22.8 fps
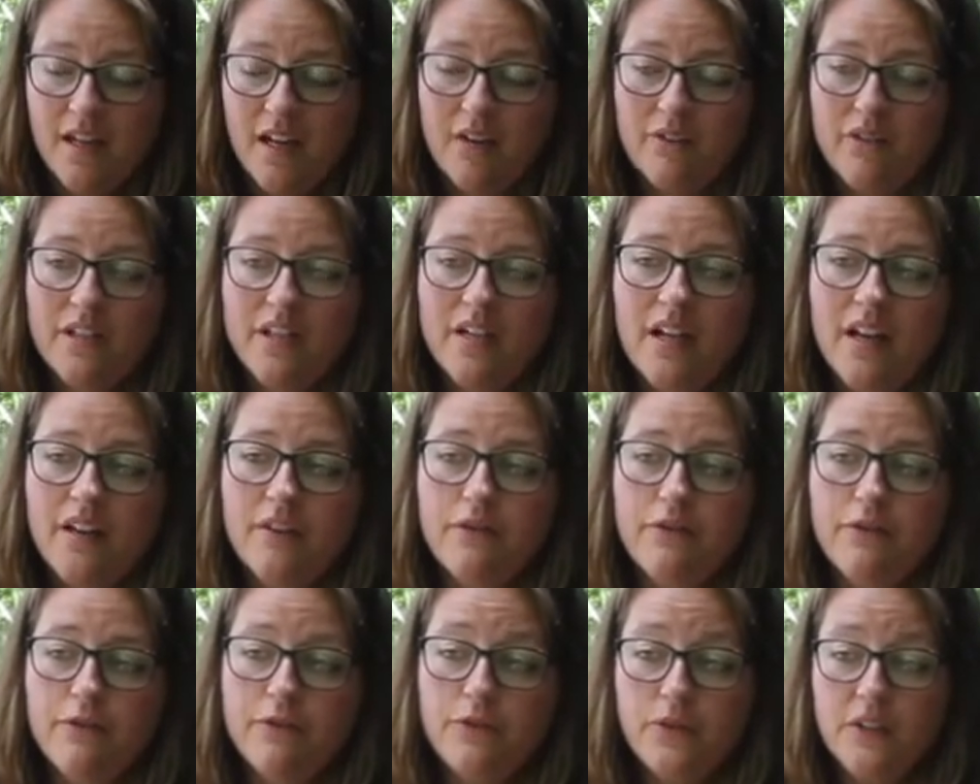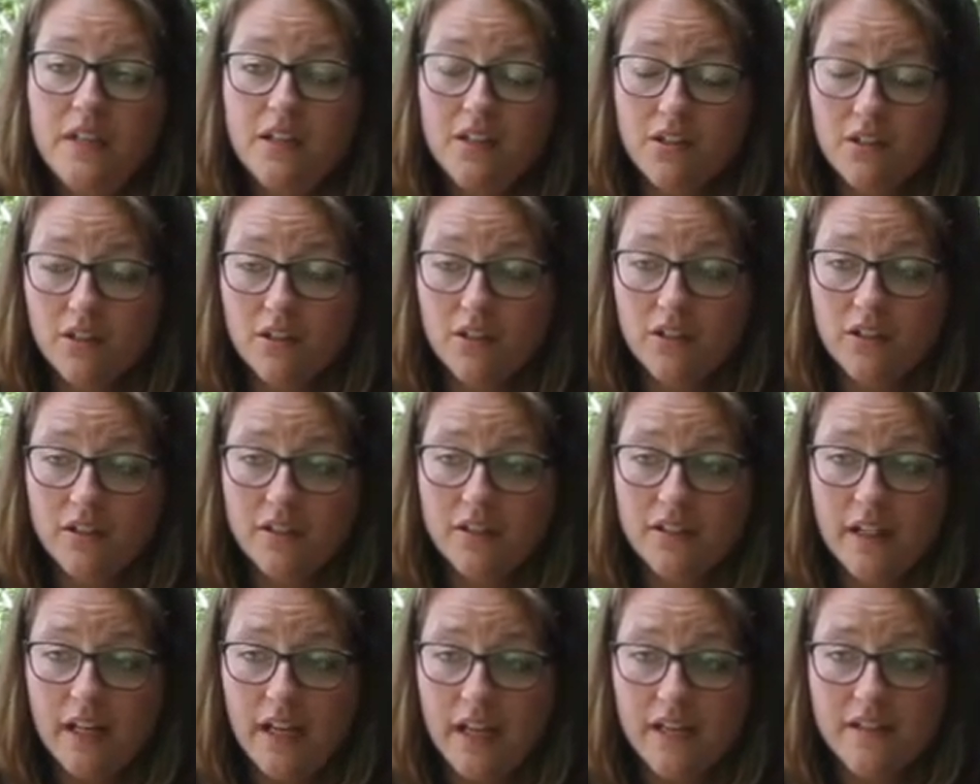did I
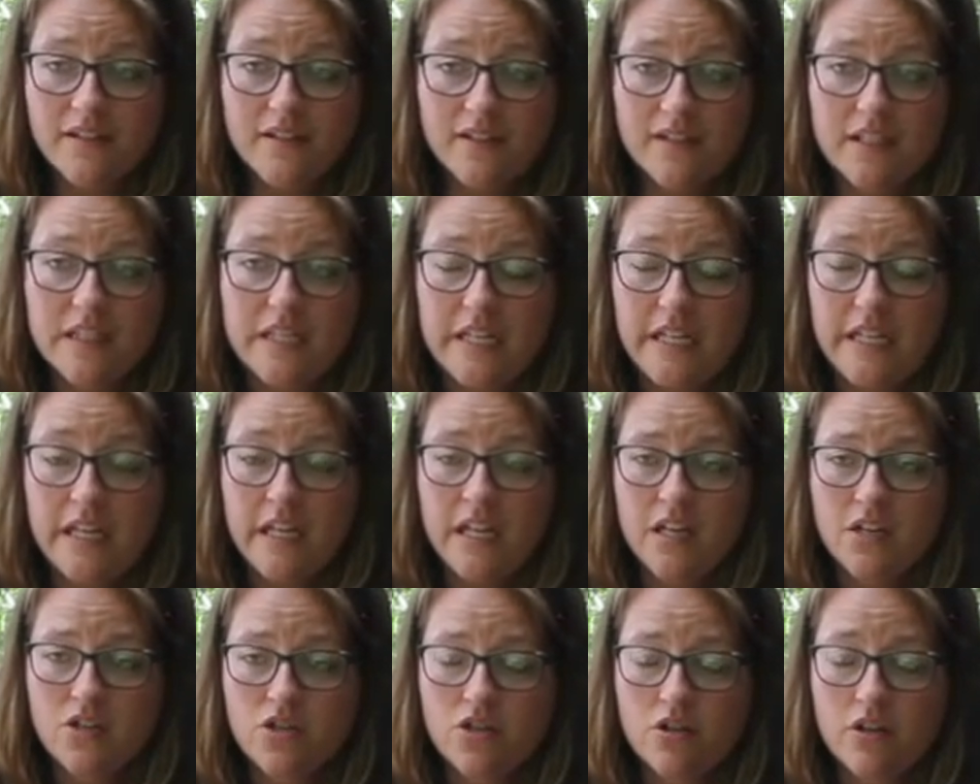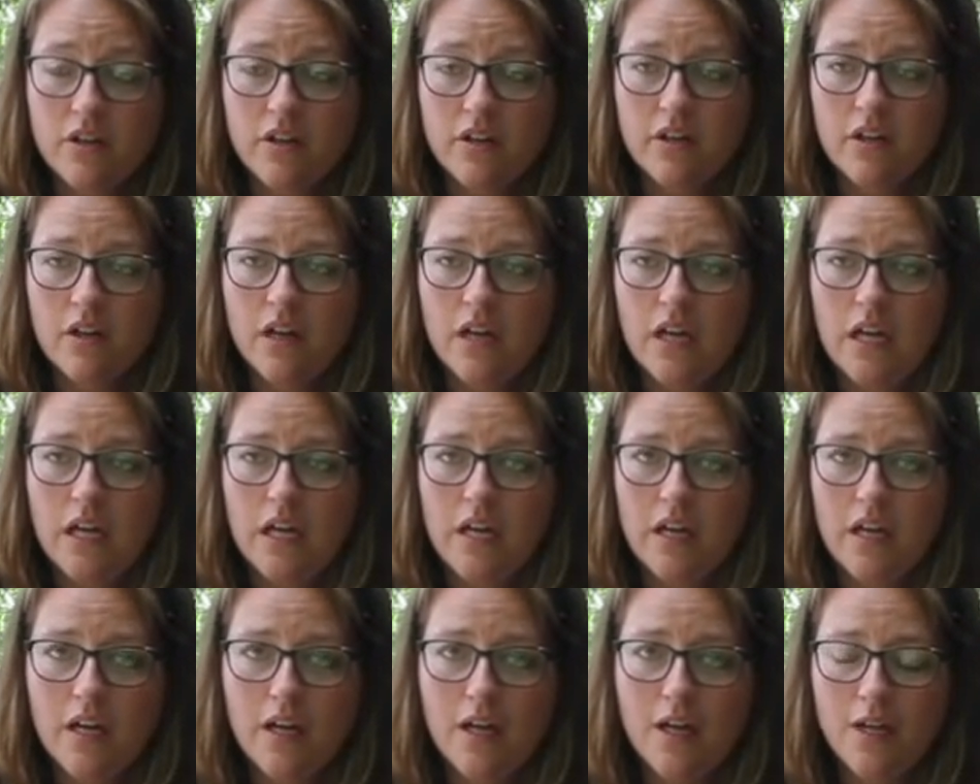feel as a teenager?
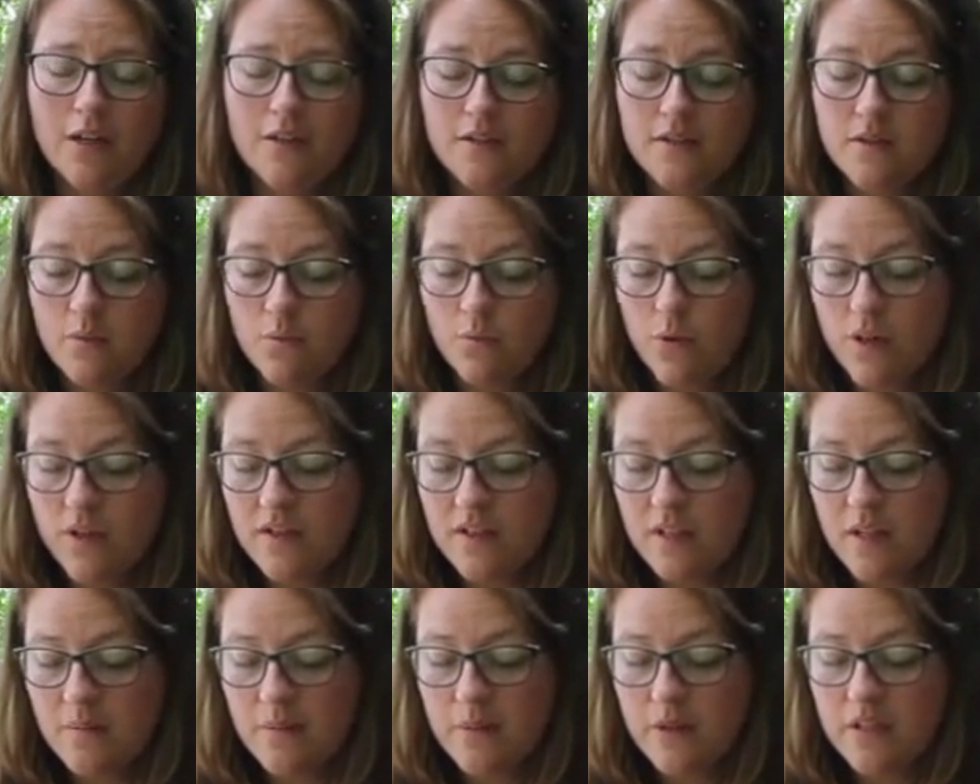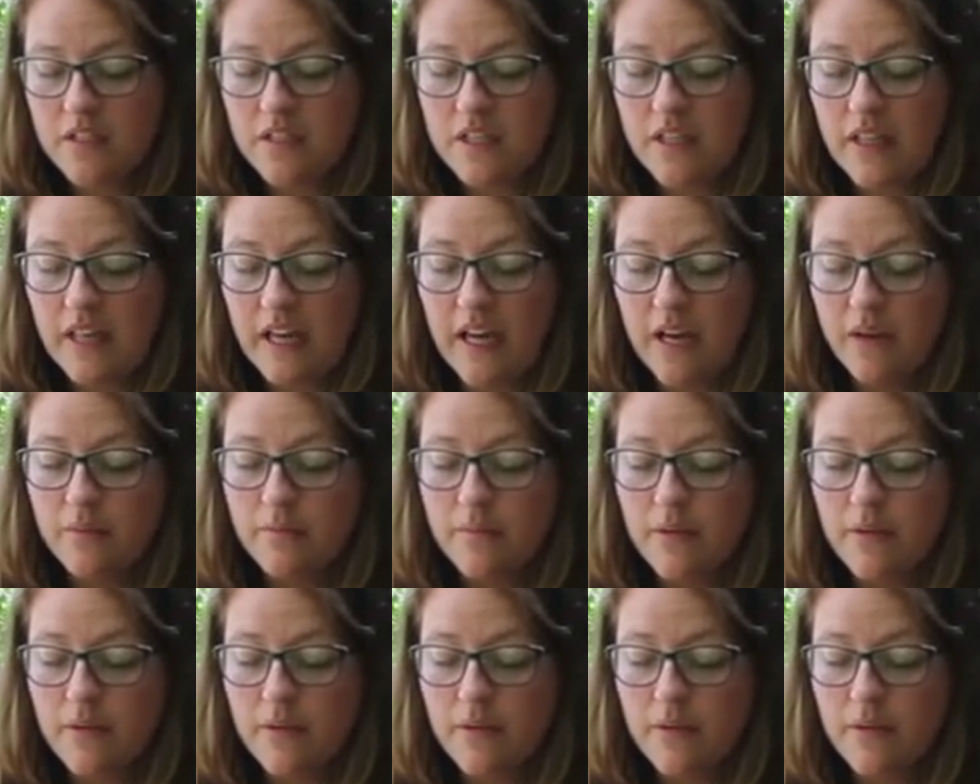Some words I put to that